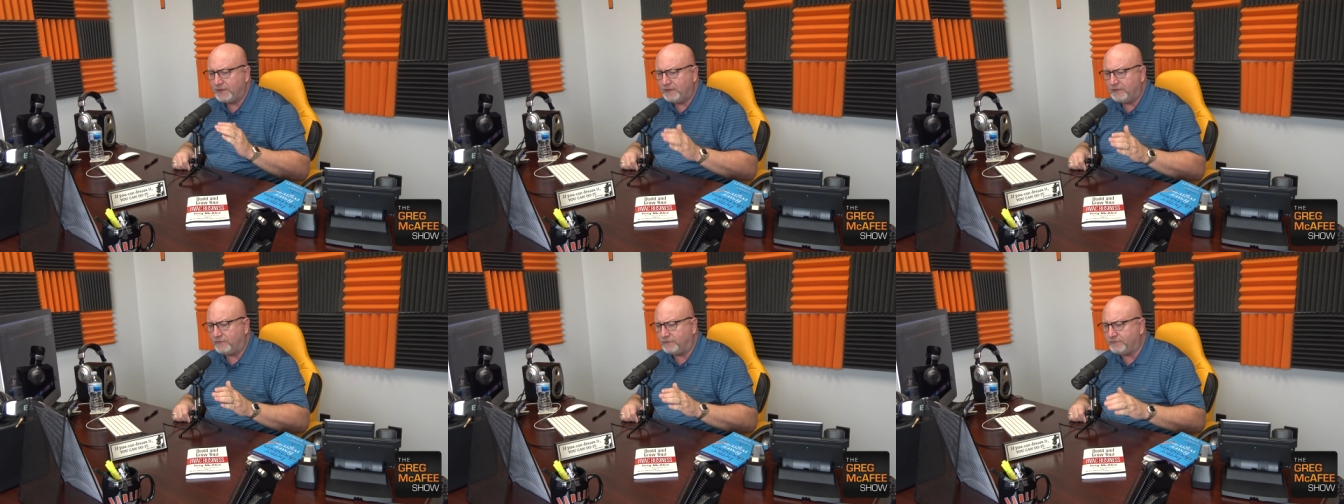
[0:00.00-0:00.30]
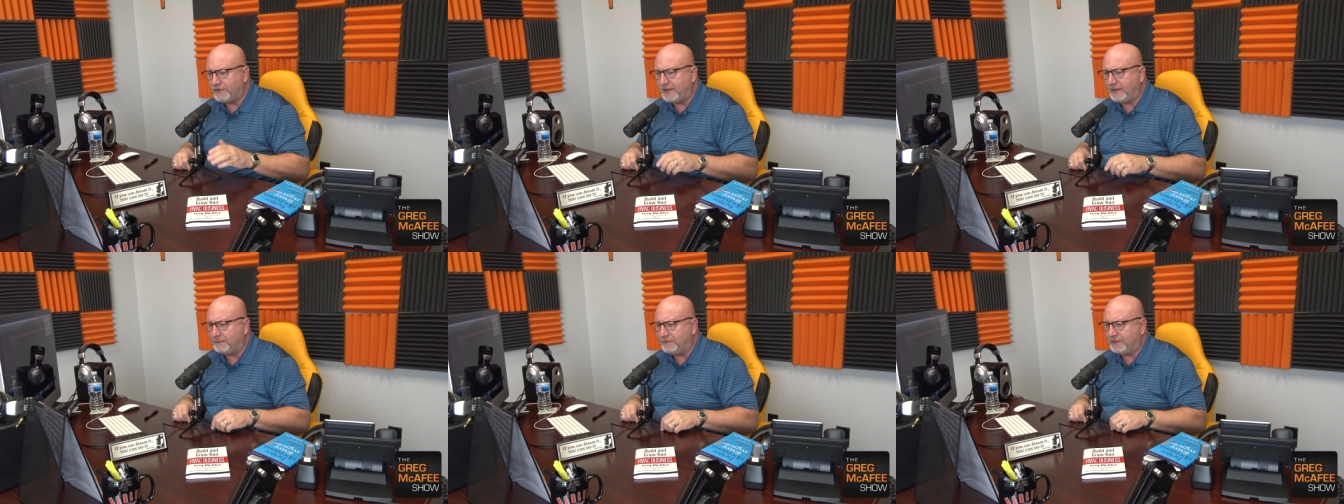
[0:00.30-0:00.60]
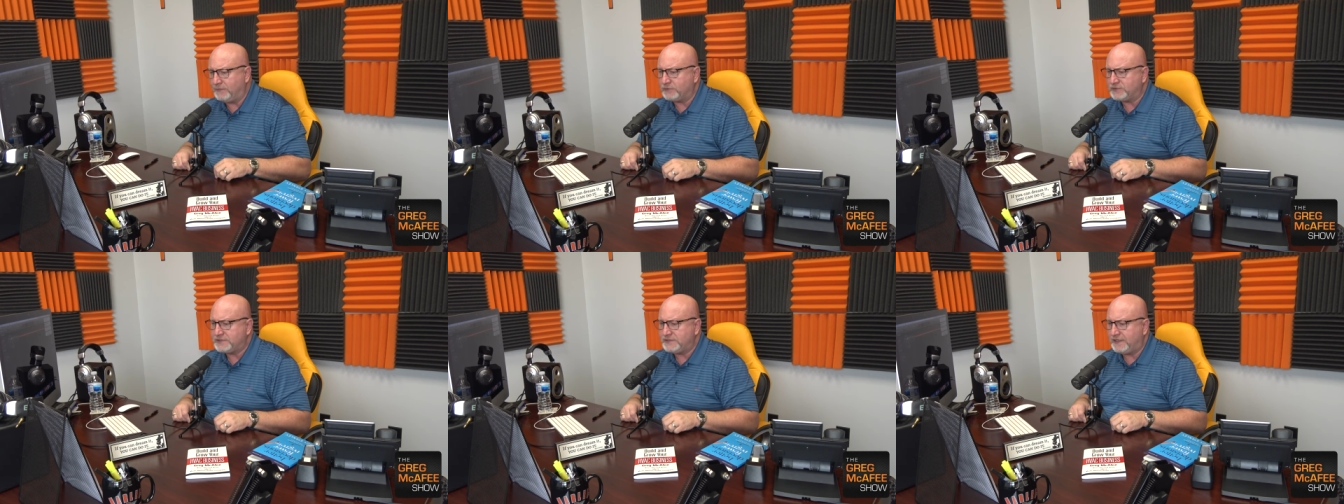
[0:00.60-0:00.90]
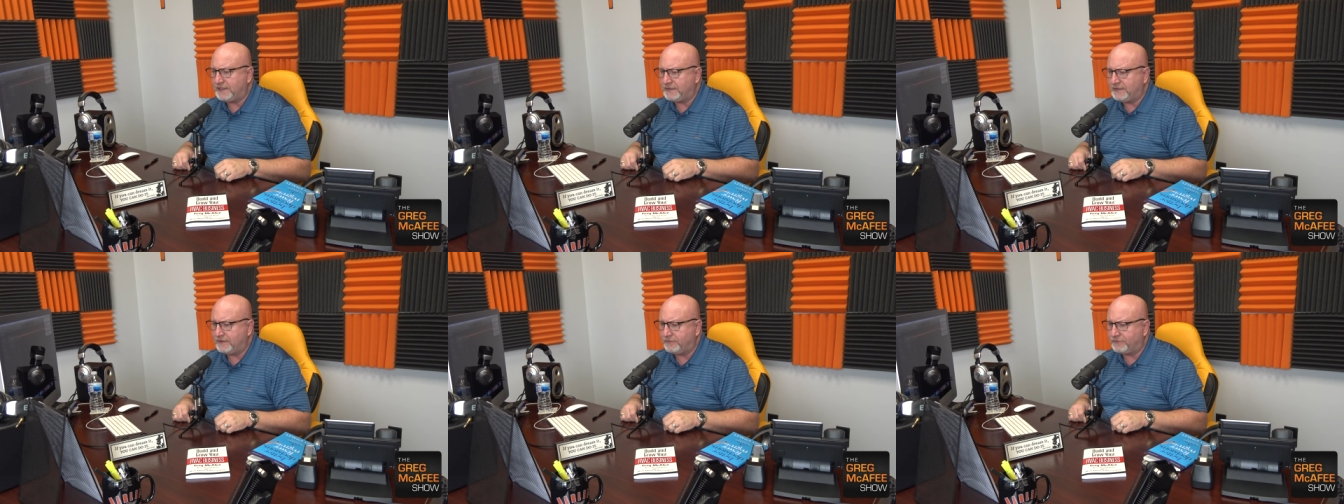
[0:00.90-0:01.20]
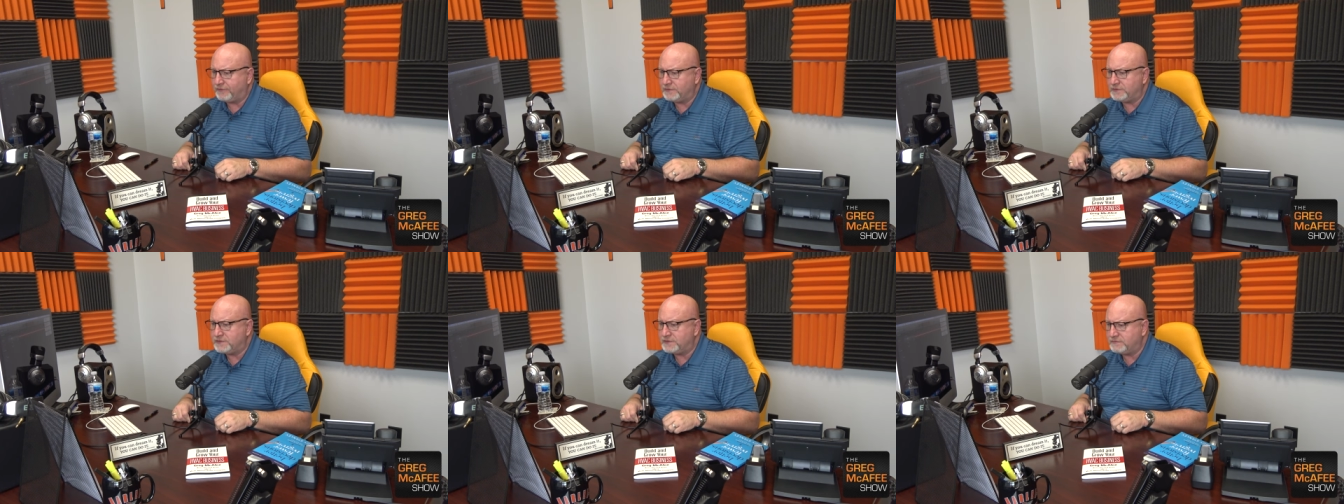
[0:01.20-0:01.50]
Your family will see a
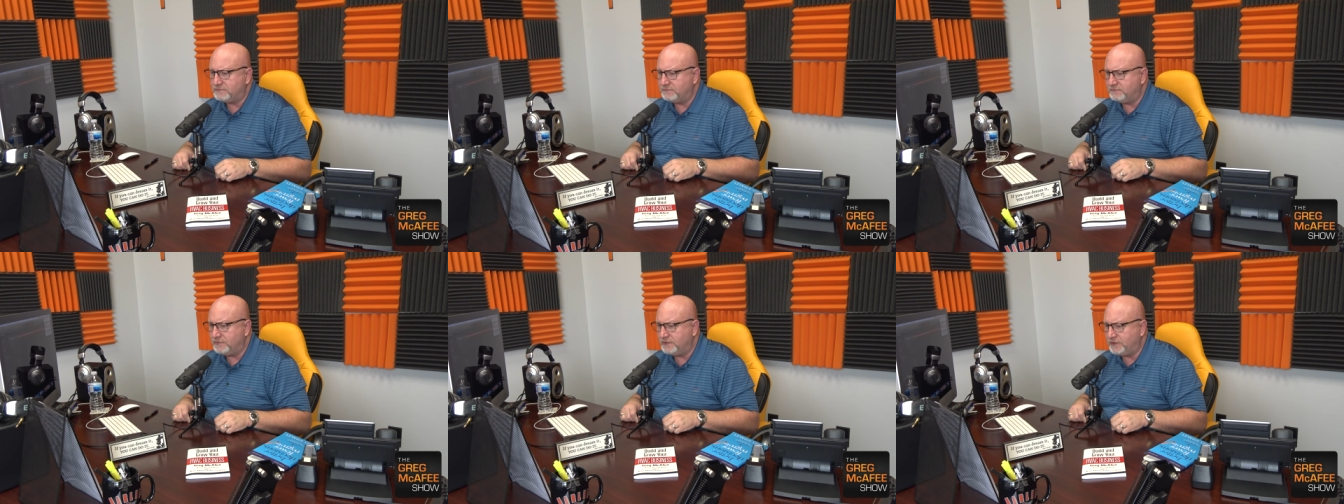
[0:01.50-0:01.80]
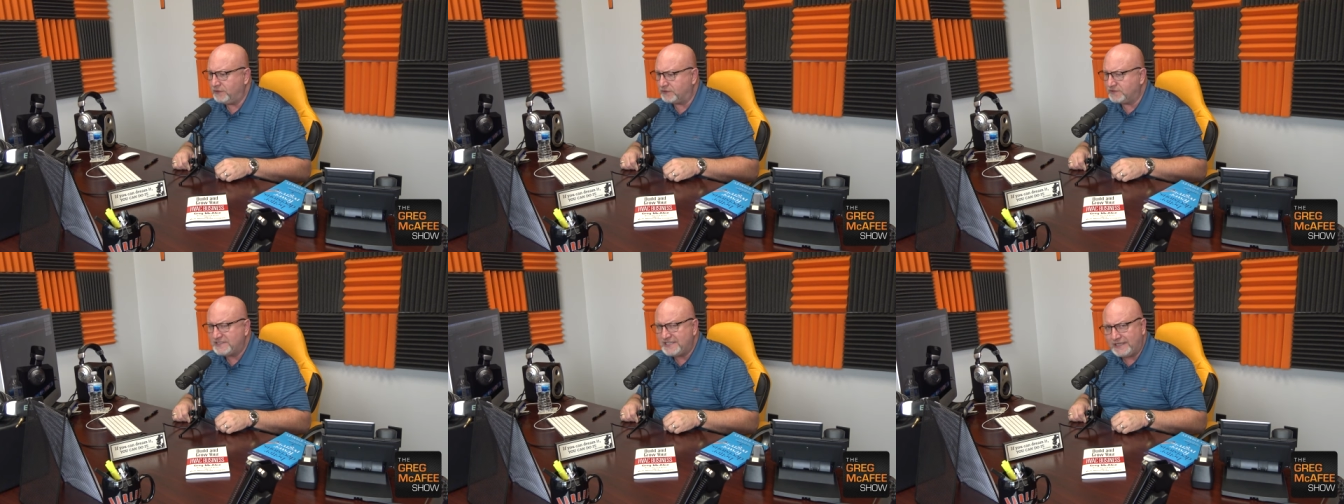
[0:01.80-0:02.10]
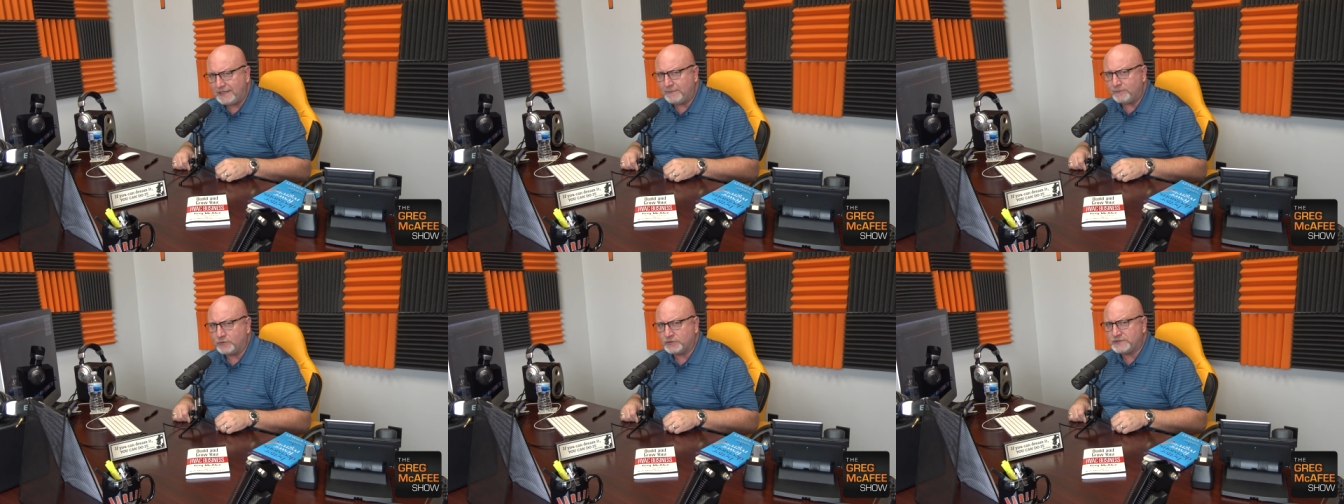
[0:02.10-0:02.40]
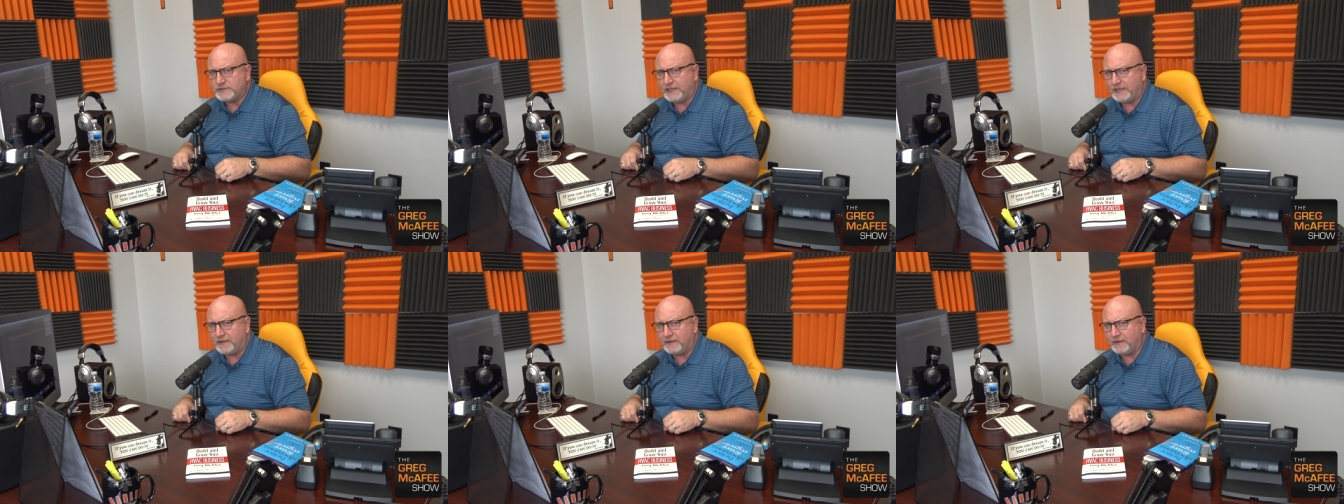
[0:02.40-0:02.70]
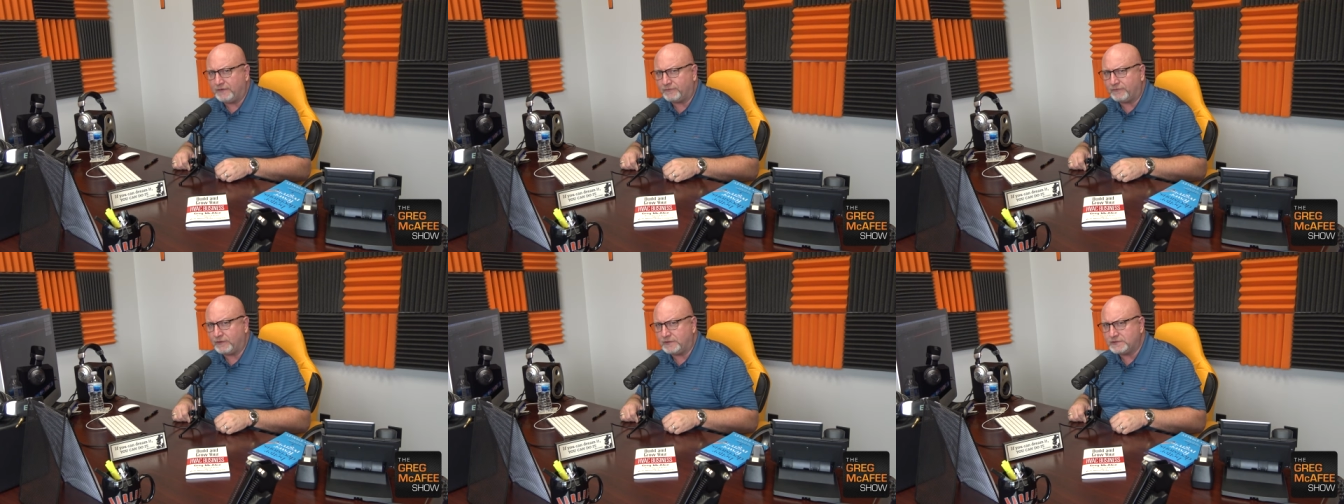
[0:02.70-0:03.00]
difference. Your team will see a
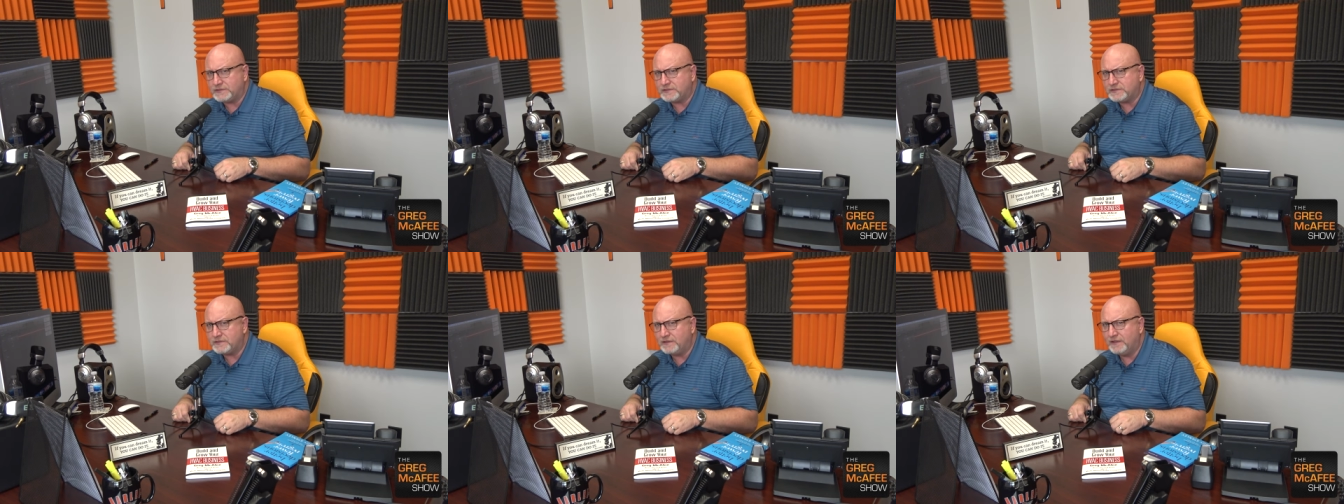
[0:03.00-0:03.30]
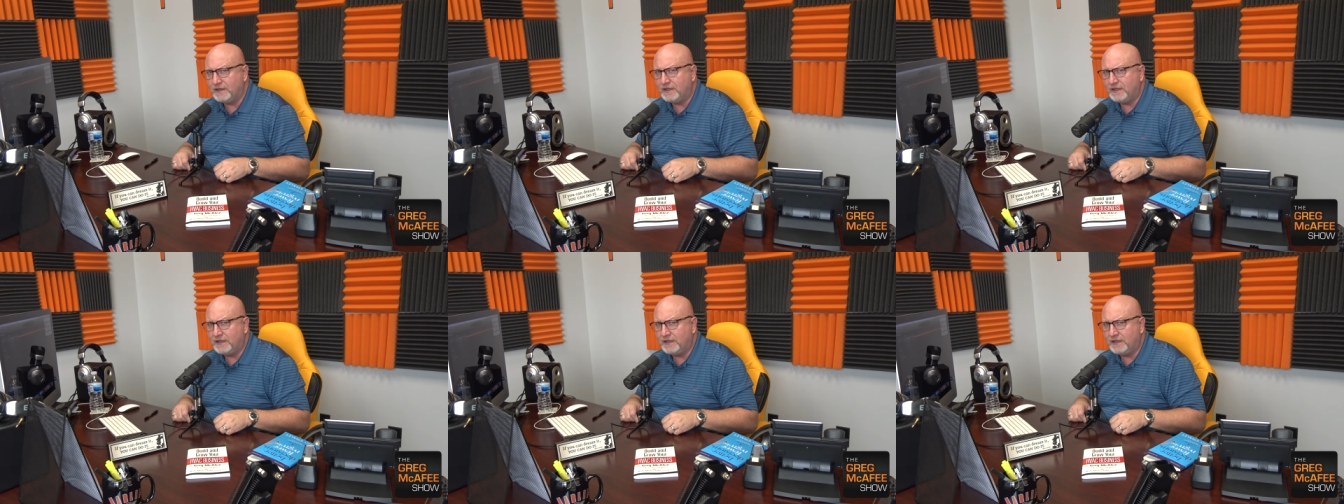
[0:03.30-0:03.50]
difference.